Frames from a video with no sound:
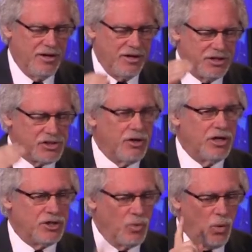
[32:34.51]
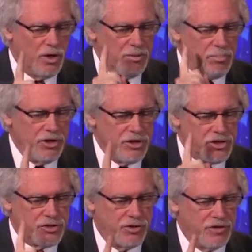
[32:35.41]
And he is haunted, one
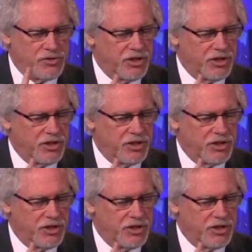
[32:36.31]
pin short of